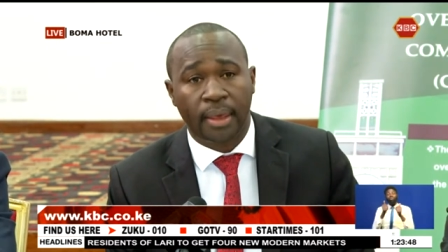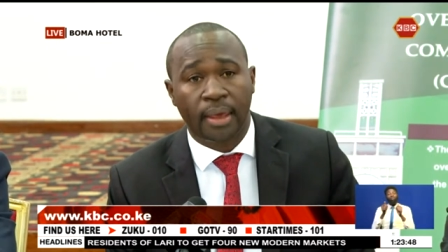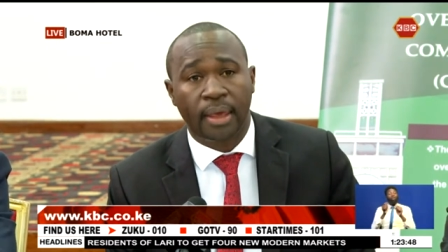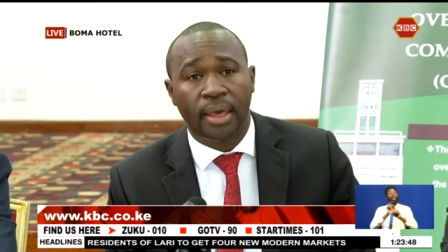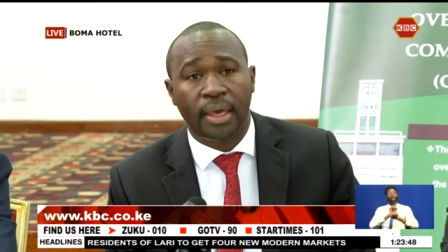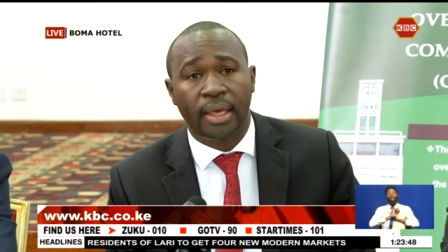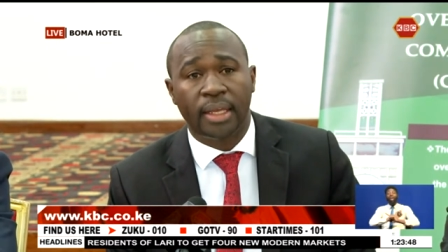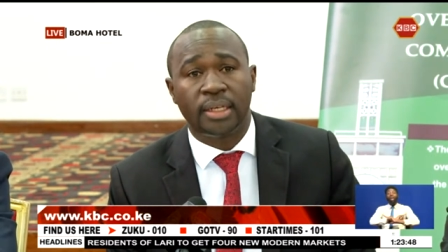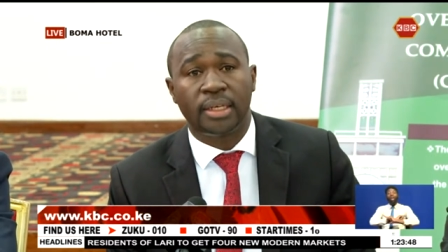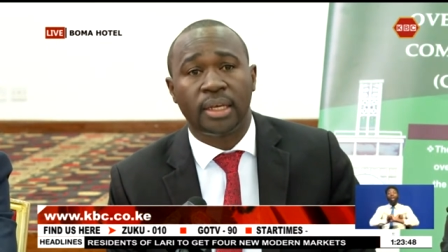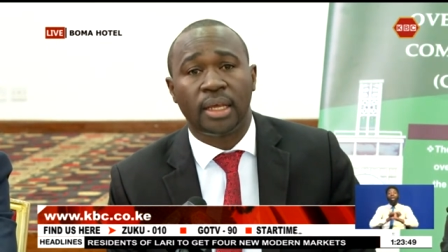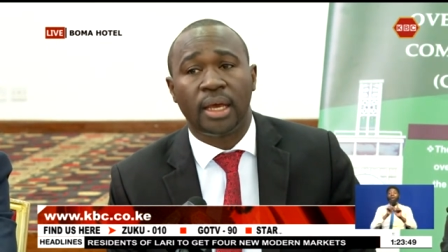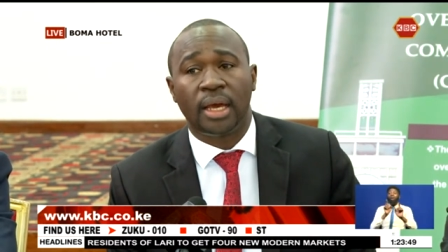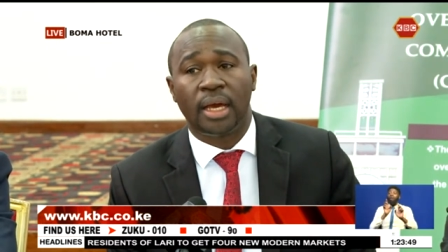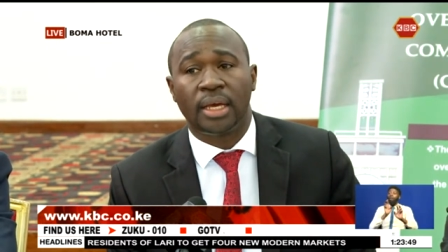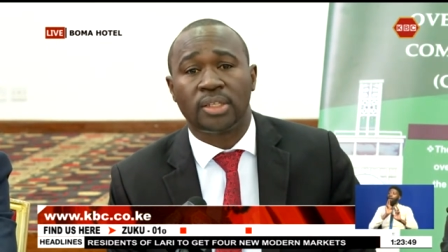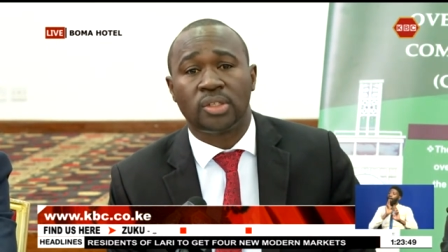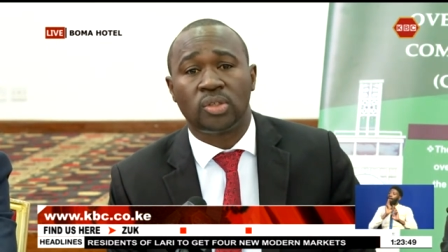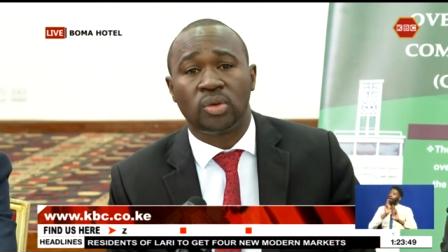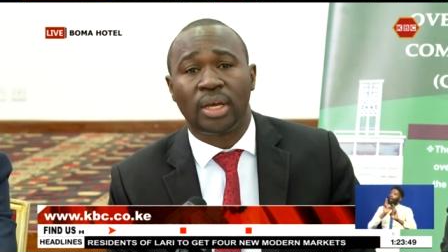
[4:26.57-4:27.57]
And
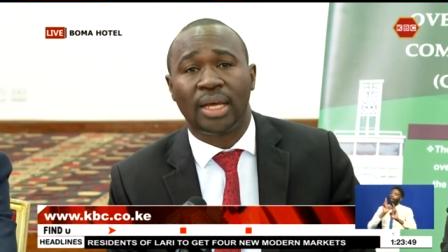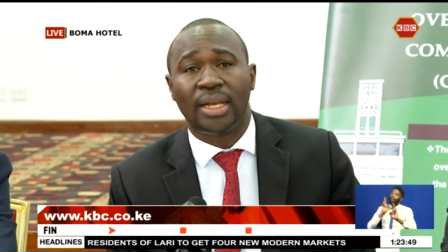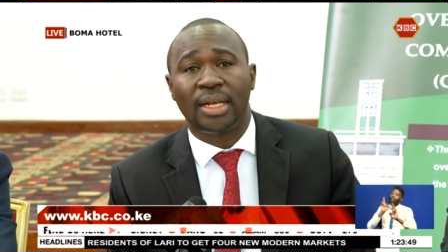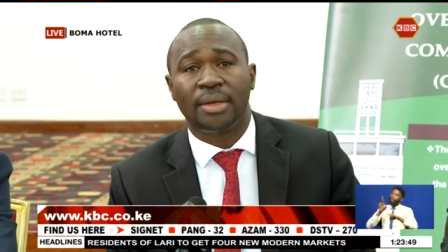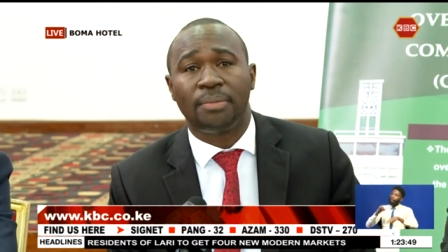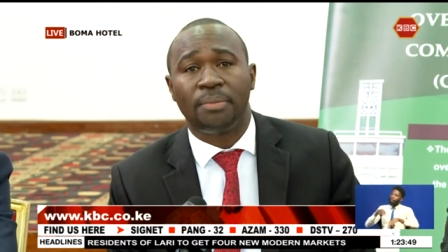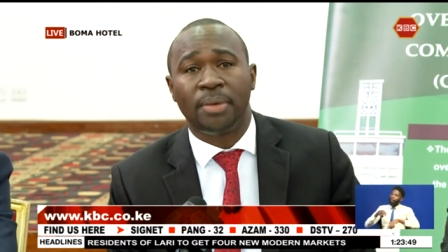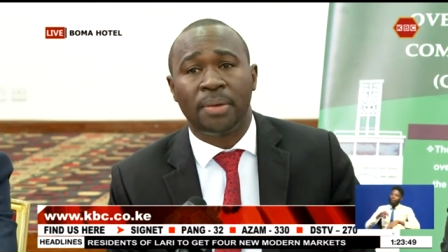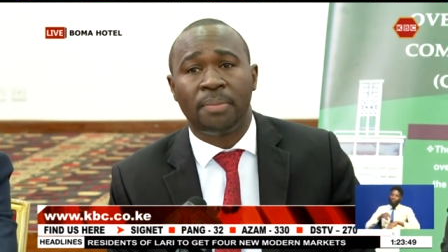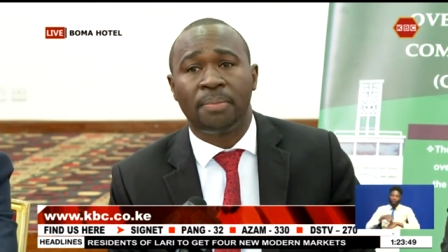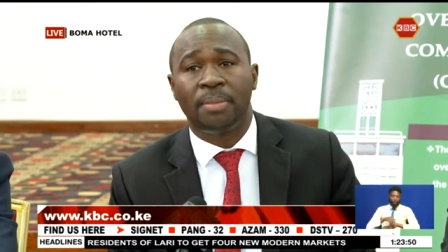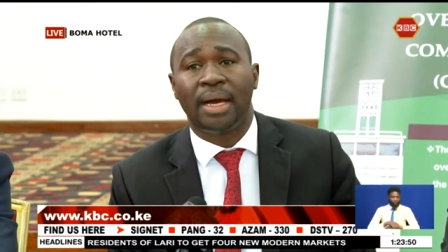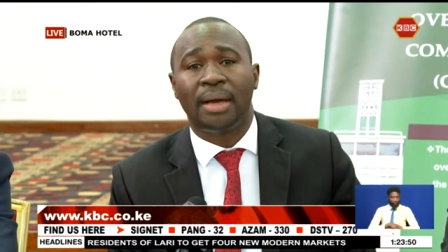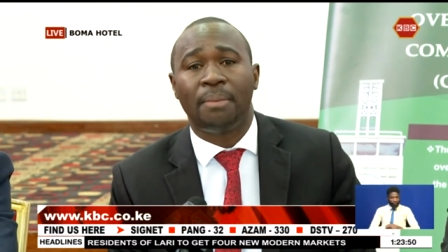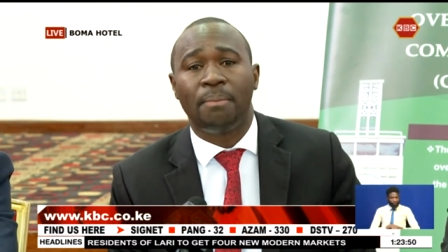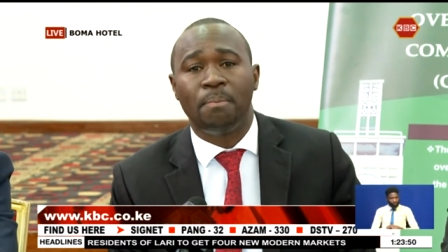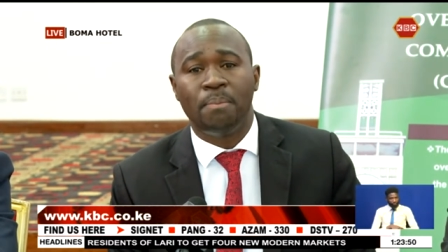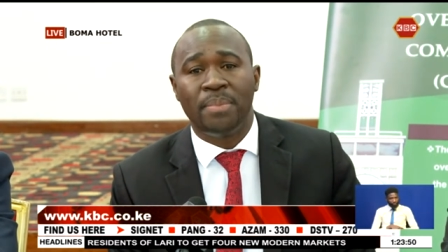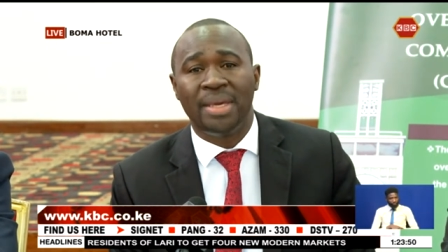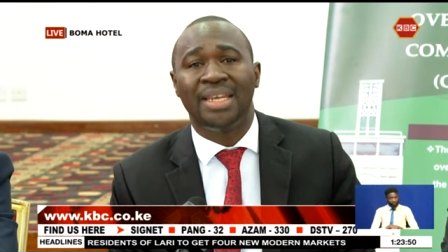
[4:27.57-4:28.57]
as you can remember,
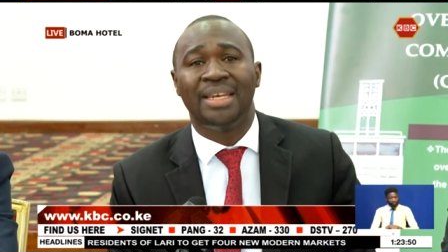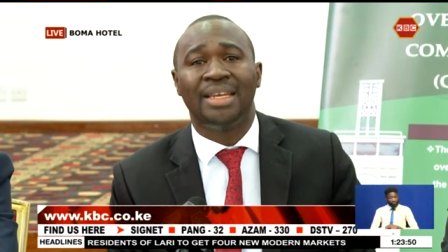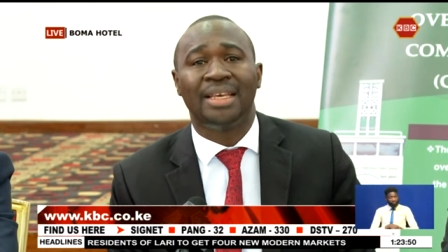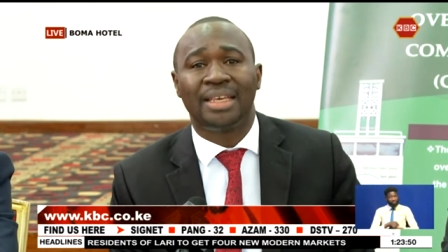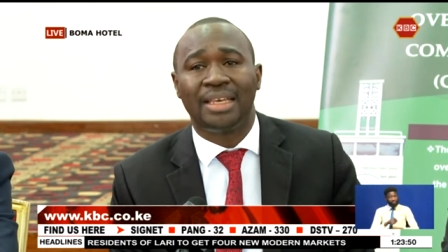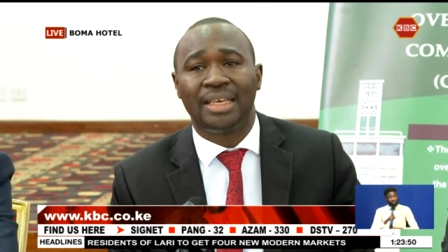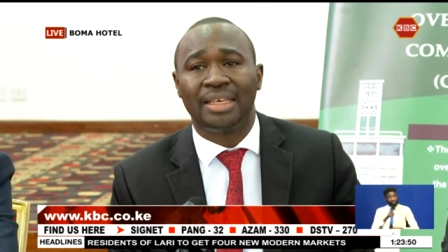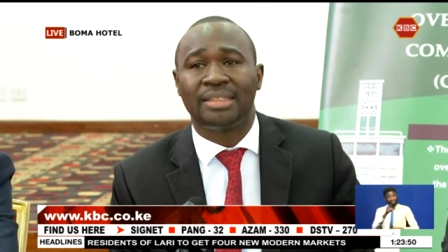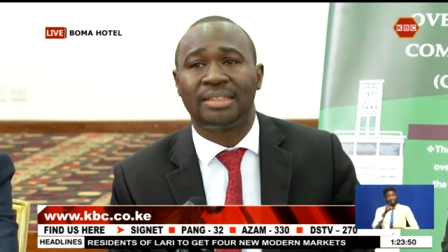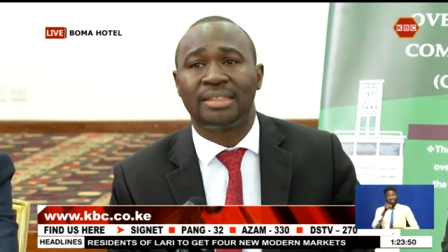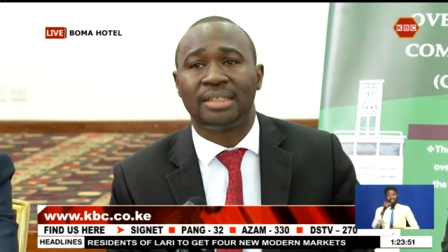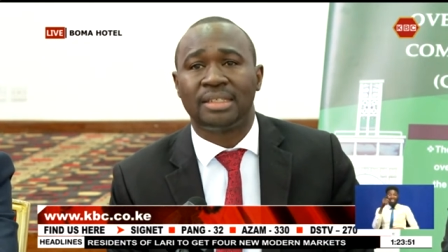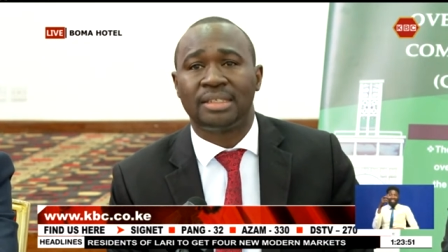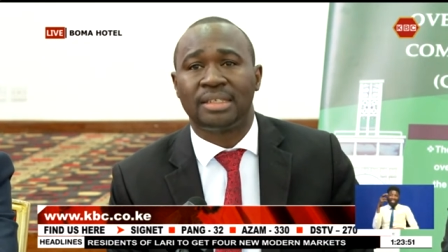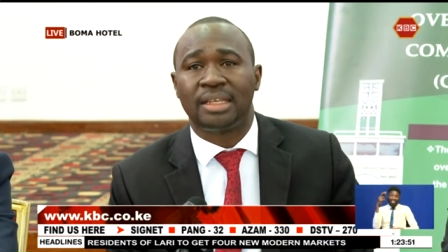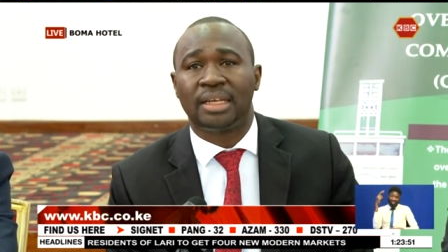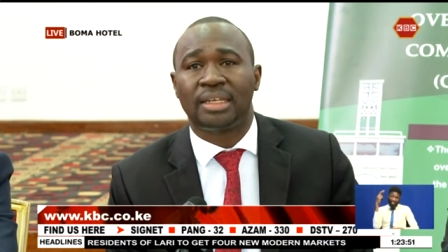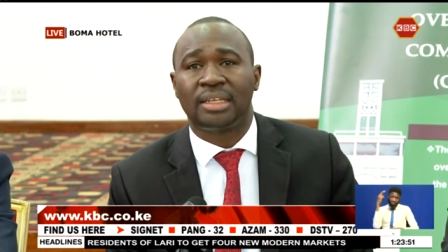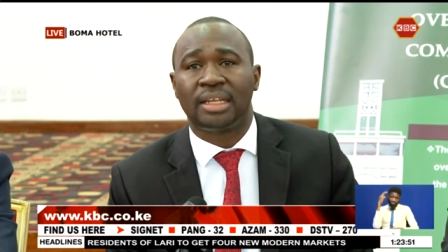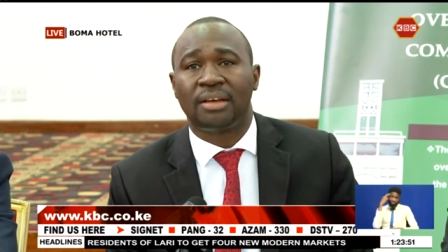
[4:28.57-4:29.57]
many cases
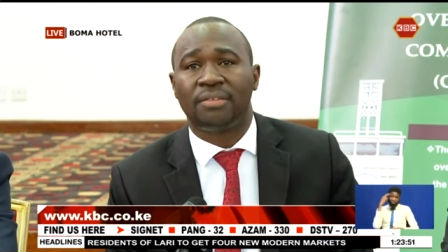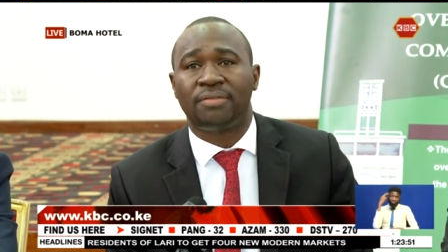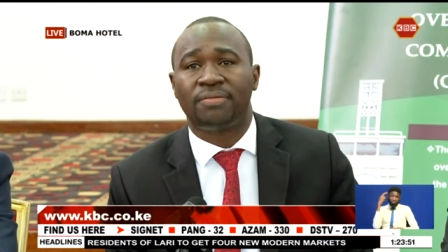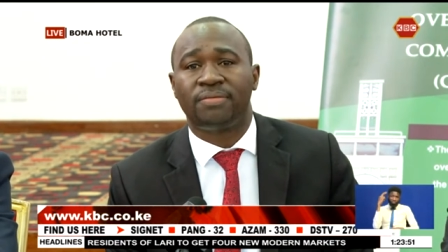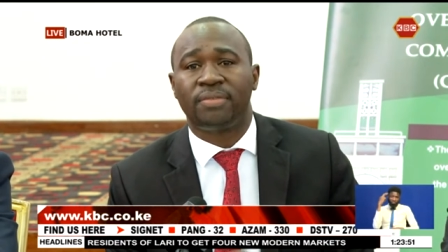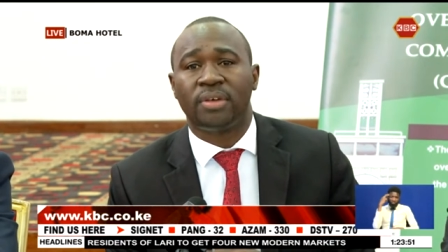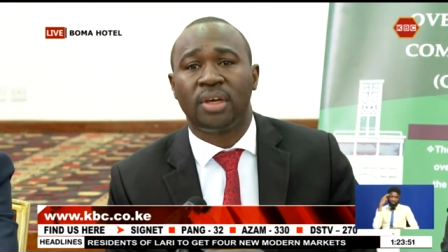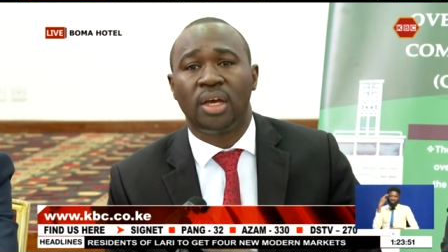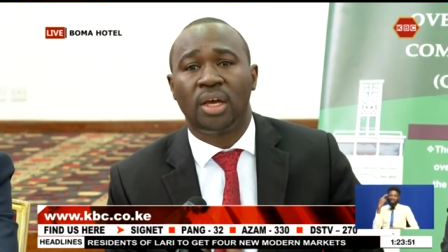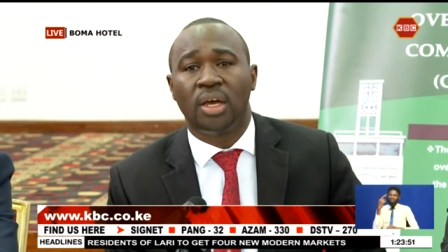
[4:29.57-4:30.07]
that have